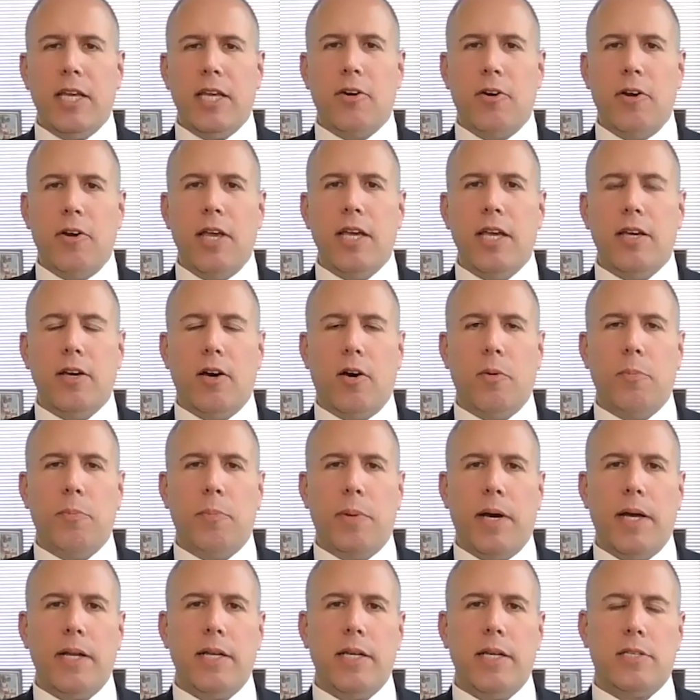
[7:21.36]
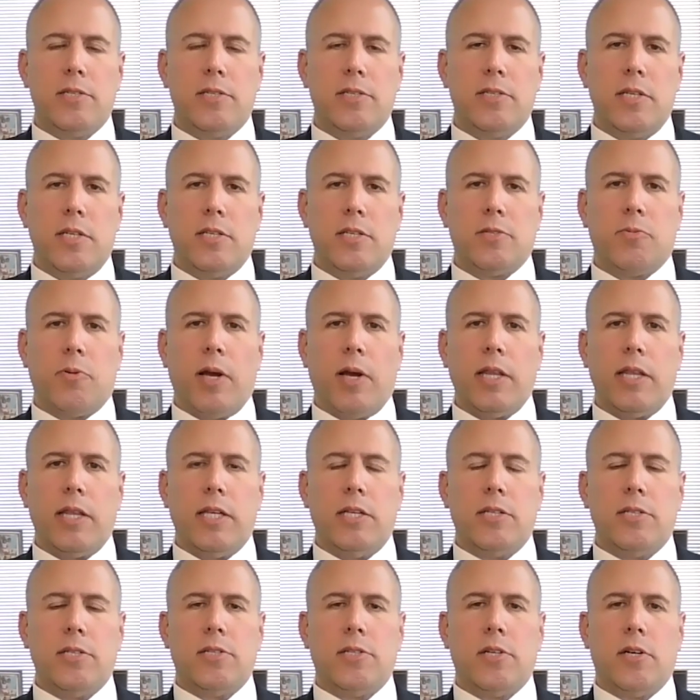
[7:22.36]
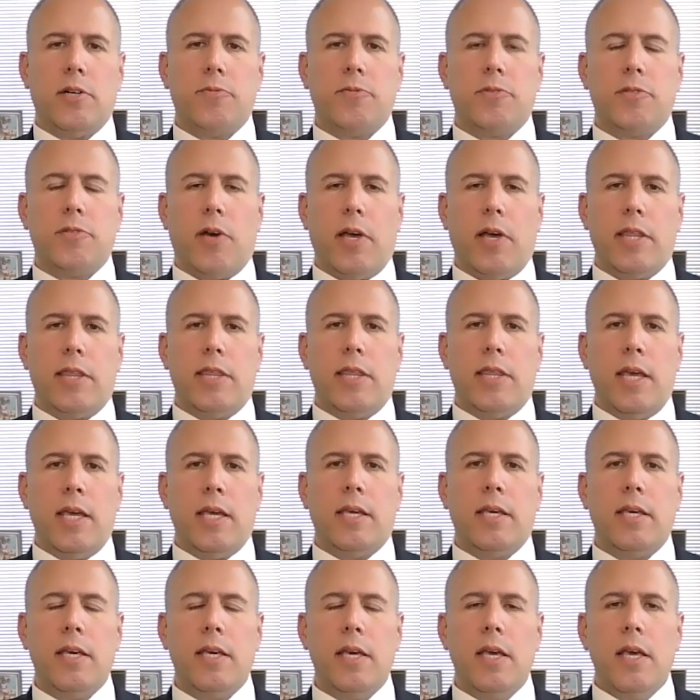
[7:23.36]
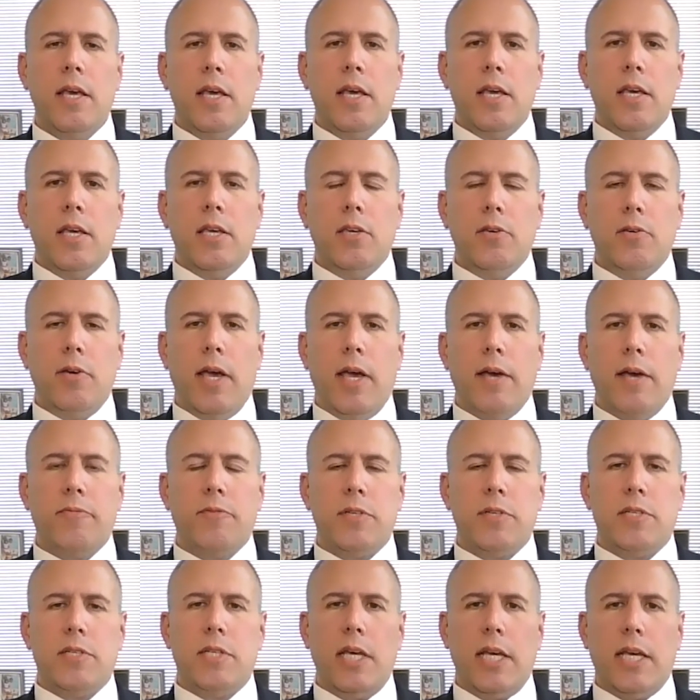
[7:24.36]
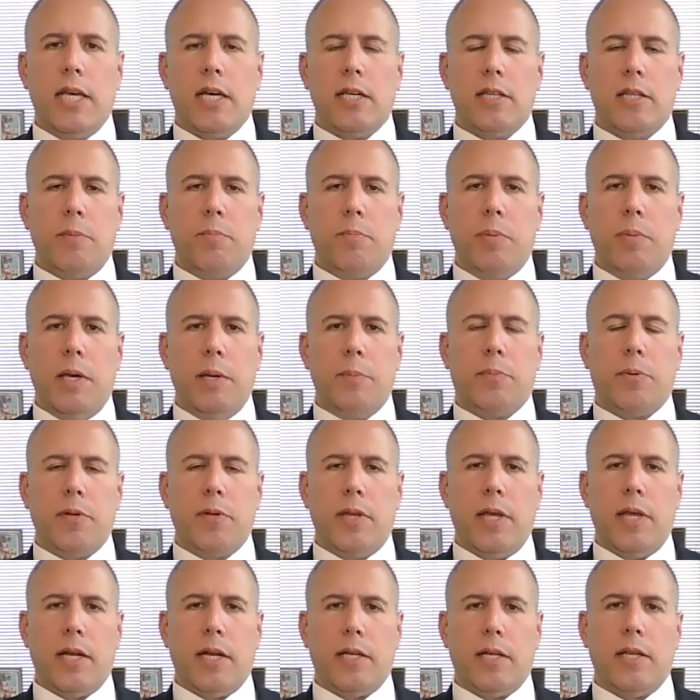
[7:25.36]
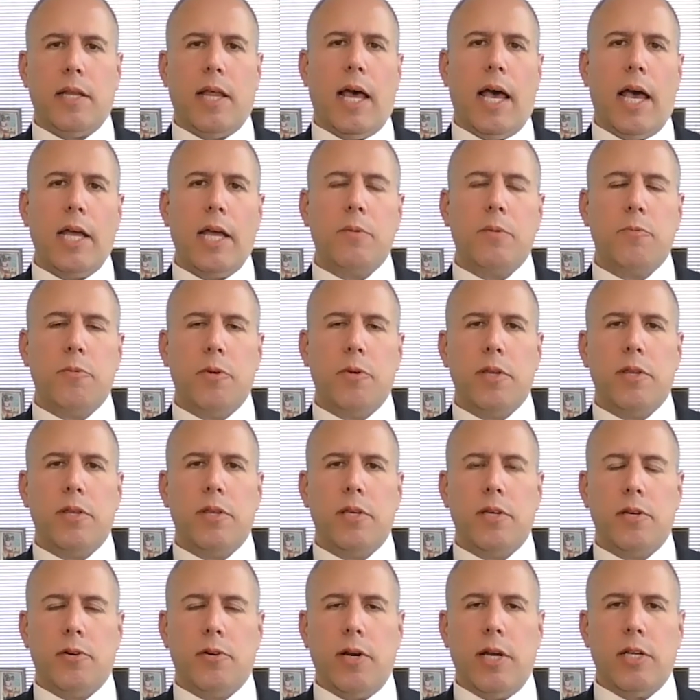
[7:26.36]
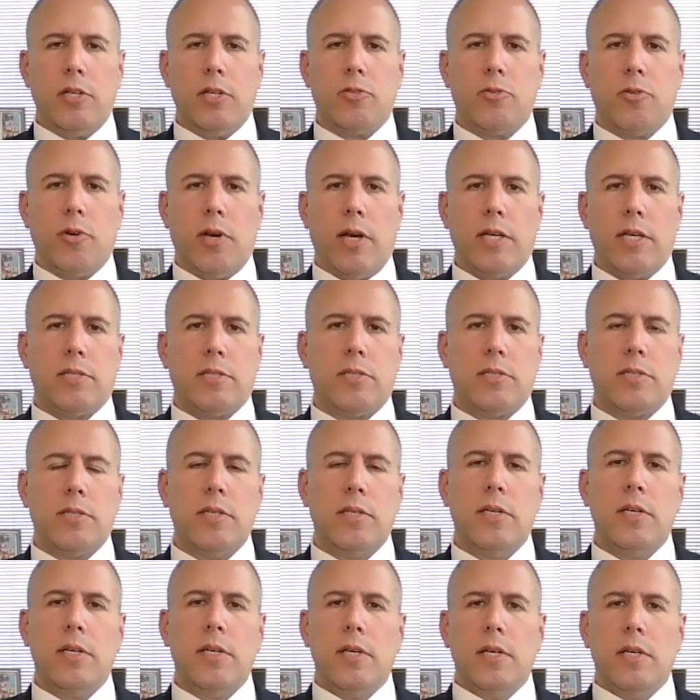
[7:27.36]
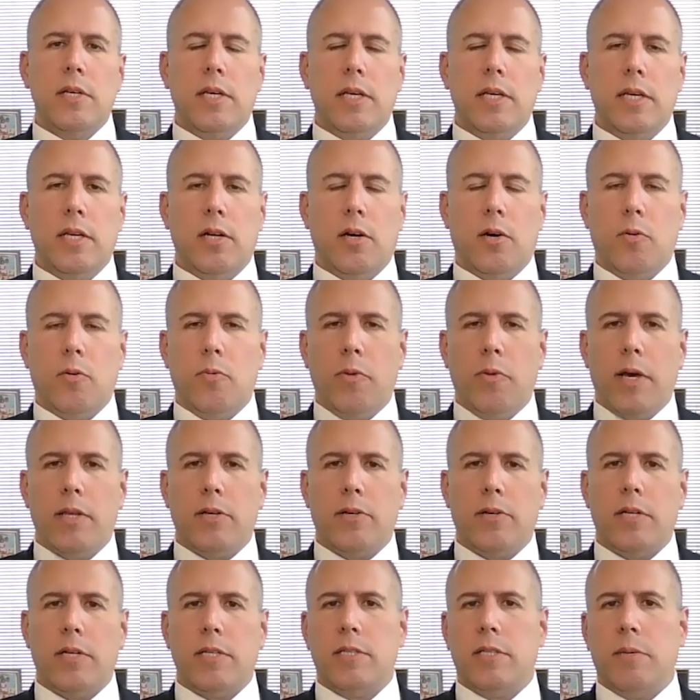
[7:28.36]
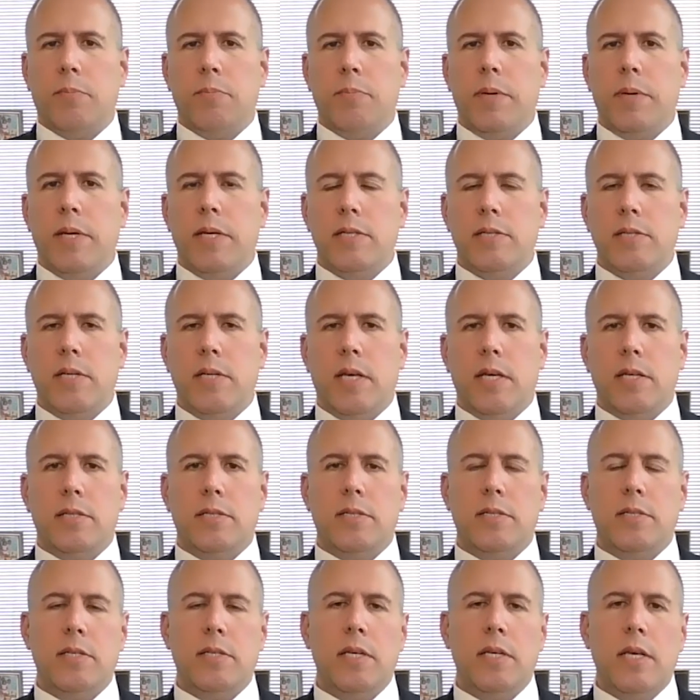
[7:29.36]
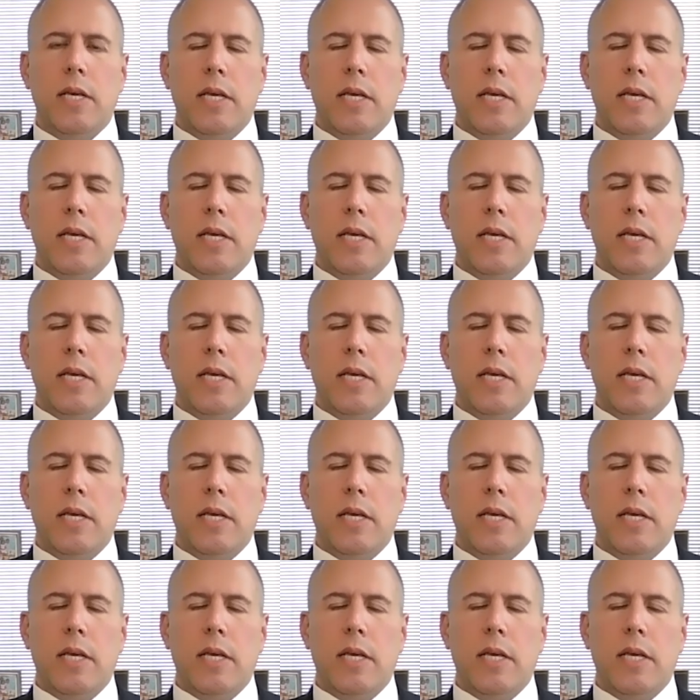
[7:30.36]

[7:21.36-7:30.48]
your ego, but it's rightly deserved. So I think you have to seek out the people that align with your interests. Whether it's in business,